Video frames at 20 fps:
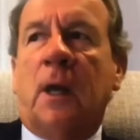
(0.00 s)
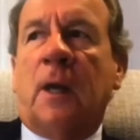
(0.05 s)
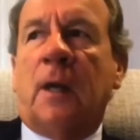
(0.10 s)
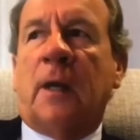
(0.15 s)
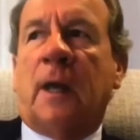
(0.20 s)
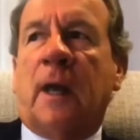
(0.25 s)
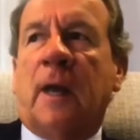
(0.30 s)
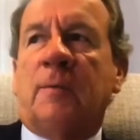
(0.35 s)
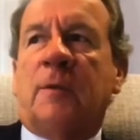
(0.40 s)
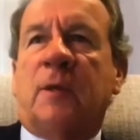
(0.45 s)

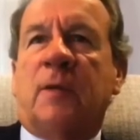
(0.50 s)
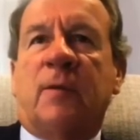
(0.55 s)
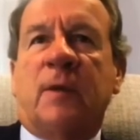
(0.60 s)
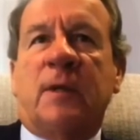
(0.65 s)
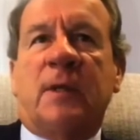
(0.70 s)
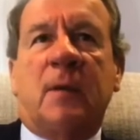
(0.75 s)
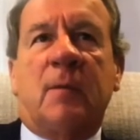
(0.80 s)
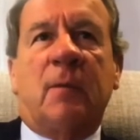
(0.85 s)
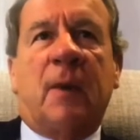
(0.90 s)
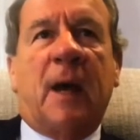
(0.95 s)
came to
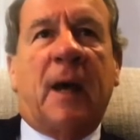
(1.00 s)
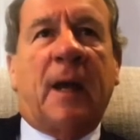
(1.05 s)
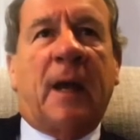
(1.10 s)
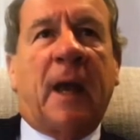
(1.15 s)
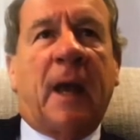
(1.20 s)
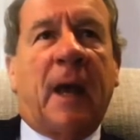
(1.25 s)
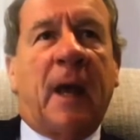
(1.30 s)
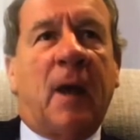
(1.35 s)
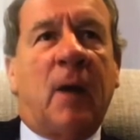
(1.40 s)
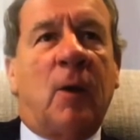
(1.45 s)
visit my
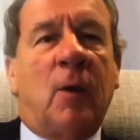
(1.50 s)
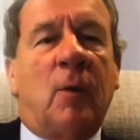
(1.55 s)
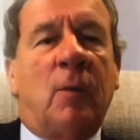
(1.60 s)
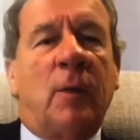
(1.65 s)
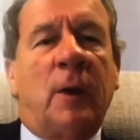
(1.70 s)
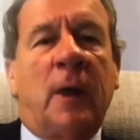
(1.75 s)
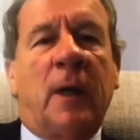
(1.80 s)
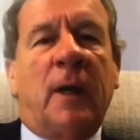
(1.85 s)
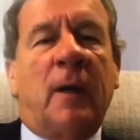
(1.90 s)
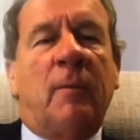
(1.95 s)
care home.
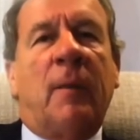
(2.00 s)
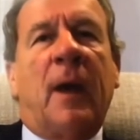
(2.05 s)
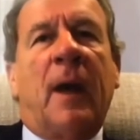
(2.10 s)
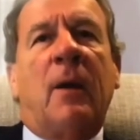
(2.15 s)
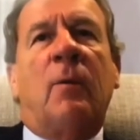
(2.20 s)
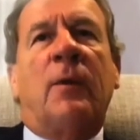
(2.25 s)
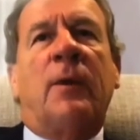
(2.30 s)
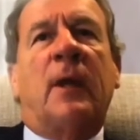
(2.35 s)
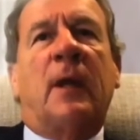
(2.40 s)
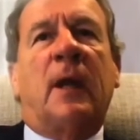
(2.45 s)
He met
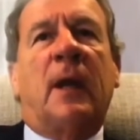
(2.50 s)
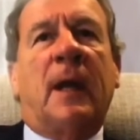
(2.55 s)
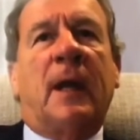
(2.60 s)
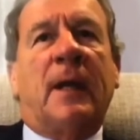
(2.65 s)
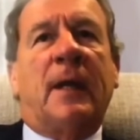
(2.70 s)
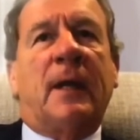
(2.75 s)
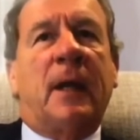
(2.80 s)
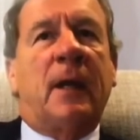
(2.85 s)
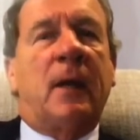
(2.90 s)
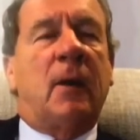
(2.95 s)
with the
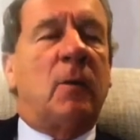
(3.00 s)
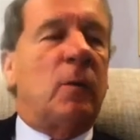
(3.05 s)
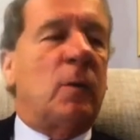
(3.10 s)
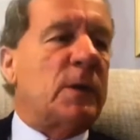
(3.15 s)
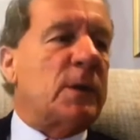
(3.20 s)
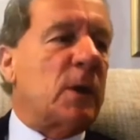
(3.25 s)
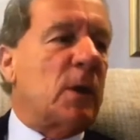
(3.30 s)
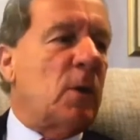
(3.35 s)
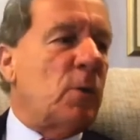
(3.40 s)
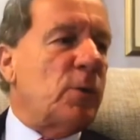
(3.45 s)
lady and
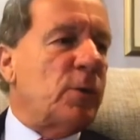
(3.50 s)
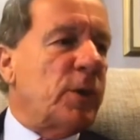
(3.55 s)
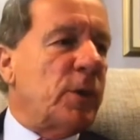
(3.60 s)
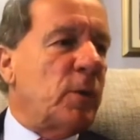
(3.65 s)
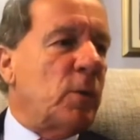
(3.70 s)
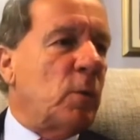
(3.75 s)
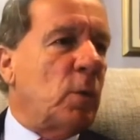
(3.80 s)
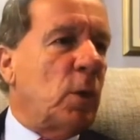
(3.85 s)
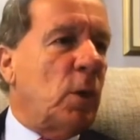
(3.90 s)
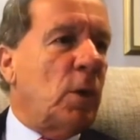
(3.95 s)
was
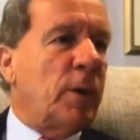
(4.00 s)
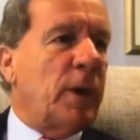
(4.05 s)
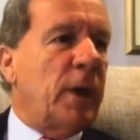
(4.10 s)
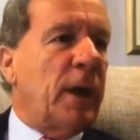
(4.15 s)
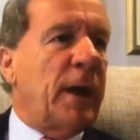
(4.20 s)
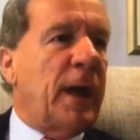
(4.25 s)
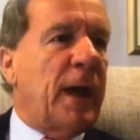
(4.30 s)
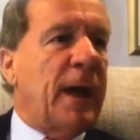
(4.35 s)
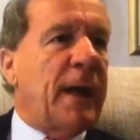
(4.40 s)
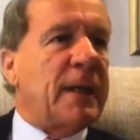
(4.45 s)
101,
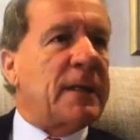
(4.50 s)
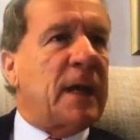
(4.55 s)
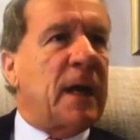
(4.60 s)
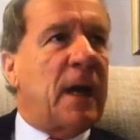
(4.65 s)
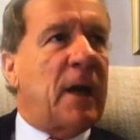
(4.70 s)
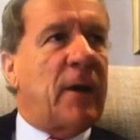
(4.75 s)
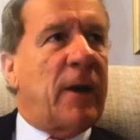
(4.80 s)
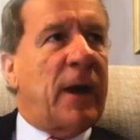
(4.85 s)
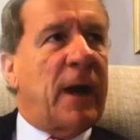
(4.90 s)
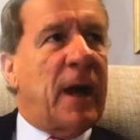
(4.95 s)
an
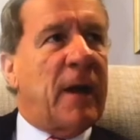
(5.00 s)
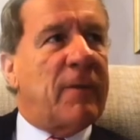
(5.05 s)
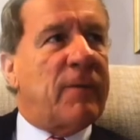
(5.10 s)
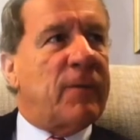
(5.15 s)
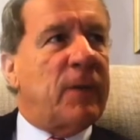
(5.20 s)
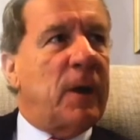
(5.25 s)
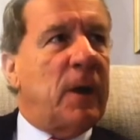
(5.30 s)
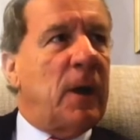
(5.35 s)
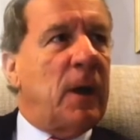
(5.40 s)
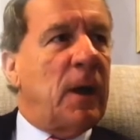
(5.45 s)
ex-RAF
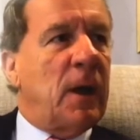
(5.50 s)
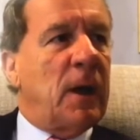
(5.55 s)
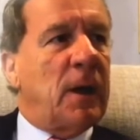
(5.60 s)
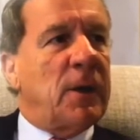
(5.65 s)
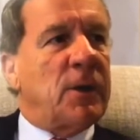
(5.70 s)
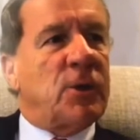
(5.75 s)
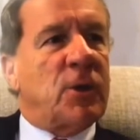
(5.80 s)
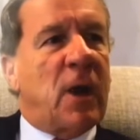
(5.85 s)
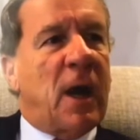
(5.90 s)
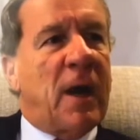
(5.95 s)

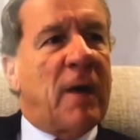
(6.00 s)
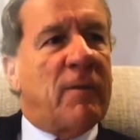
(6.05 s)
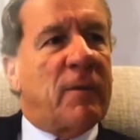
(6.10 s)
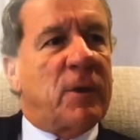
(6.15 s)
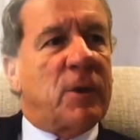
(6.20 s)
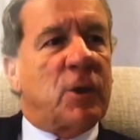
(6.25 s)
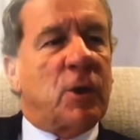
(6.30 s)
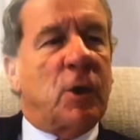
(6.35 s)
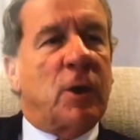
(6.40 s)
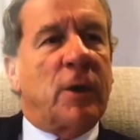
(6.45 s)
driver
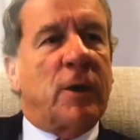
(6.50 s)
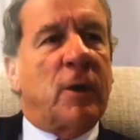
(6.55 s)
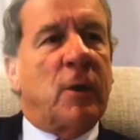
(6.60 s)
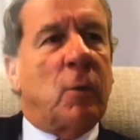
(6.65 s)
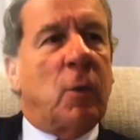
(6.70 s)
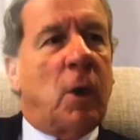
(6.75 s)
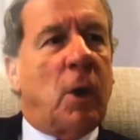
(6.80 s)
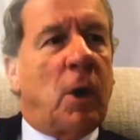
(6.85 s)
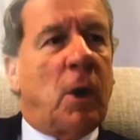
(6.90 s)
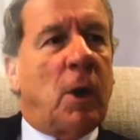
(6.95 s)
during the
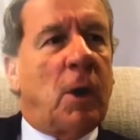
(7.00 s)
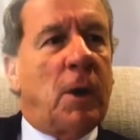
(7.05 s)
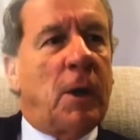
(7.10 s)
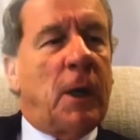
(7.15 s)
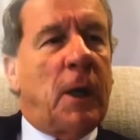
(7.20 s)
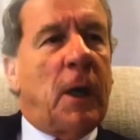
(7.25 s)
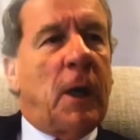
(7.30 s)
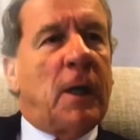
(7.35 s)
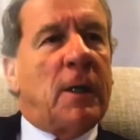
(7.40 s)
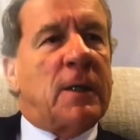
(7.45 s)
war.
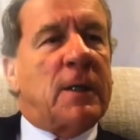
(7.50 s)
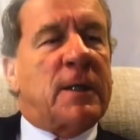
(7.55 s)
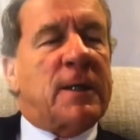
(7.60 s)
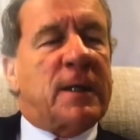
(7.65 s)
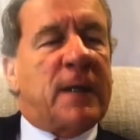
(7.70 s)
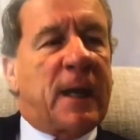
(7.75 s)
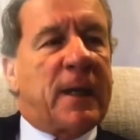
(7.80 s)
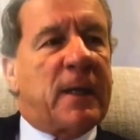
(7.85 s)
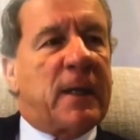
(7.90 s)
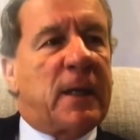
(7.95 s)
And
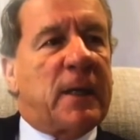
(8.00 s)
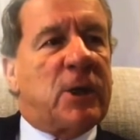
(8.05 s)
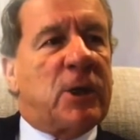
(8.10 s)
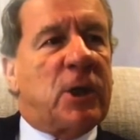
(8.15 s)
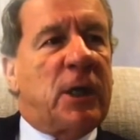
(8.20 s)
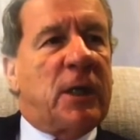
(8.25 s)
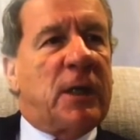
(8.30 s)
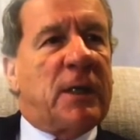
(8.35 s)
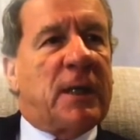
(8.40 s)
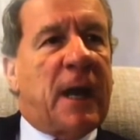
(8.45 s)
sadly,
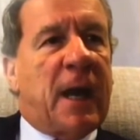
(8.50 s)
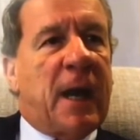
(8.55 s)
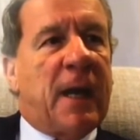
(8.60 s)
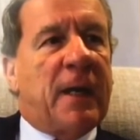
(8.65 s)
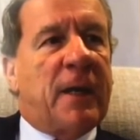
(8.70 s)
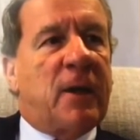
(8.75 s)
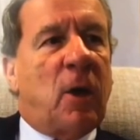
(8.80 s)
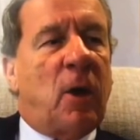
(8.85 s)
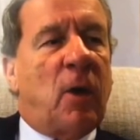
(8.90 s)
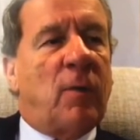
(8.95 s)
she
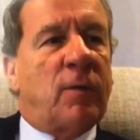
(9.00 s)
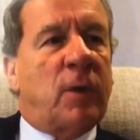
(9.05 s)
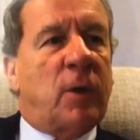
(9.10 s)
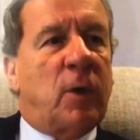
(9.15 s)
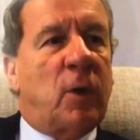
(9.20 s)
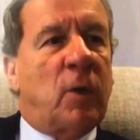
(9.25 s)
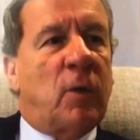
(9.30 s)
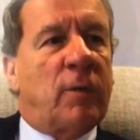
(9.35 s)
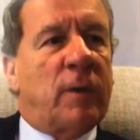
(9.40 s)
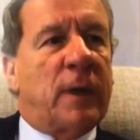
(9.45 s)
died of
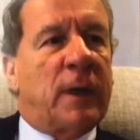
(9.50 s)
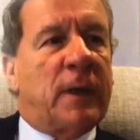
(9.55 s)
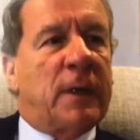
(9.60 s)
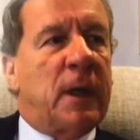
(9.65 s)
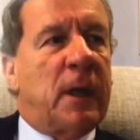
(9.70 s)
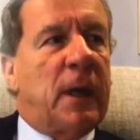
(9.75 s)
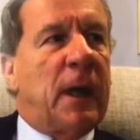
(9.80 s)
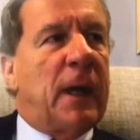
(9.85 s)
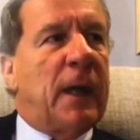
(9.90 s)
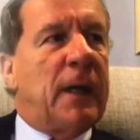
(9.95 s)
COVID
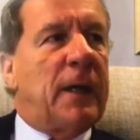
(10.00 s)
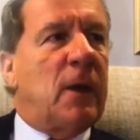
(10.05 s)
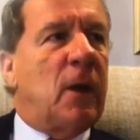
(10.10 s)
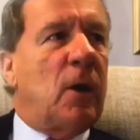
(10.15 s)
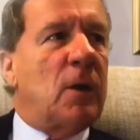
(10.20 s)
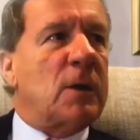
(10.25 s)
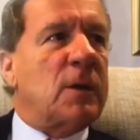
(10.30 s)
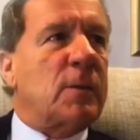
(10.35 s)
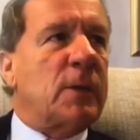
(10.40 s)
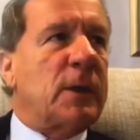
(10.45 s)
in
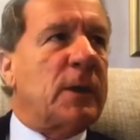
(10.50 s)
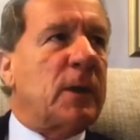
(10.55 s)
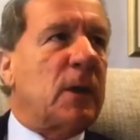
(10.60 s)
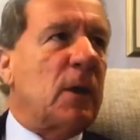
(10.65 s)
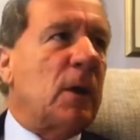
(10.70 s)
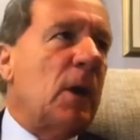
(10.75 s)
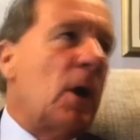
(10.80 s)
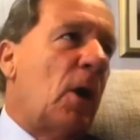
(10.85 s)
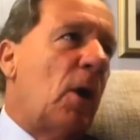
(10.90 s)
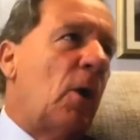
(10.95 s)

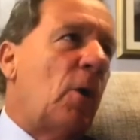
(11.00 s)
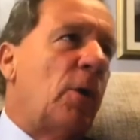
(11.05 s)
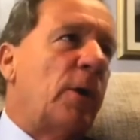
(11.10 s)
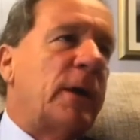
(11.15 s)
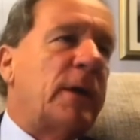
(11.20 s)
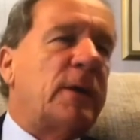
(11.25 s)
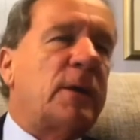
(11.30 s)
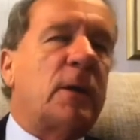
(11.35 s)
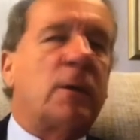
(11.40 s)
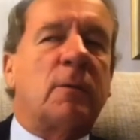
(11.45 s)
hospital only
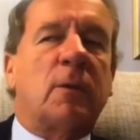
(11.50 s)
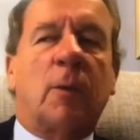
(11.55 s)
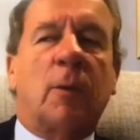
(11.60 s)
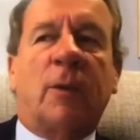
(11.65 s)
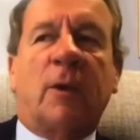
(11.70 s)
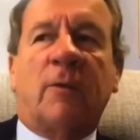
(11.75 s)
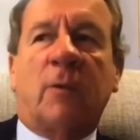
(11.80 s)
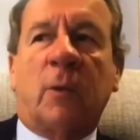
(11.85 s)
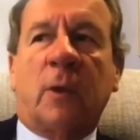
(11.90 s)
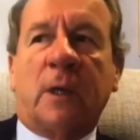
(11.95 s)
a
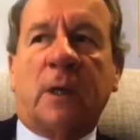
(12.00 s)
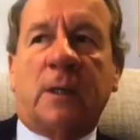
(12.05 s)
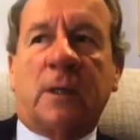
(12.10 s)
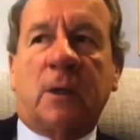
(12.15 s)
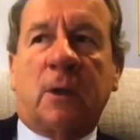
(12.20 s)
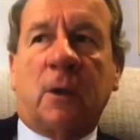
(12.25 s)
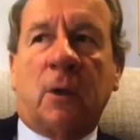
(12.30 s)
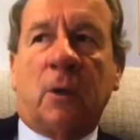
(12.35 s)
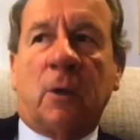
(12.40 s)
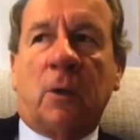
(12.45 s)
couple of weeks
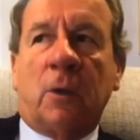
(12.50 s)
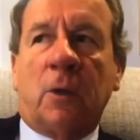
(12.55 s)
ago.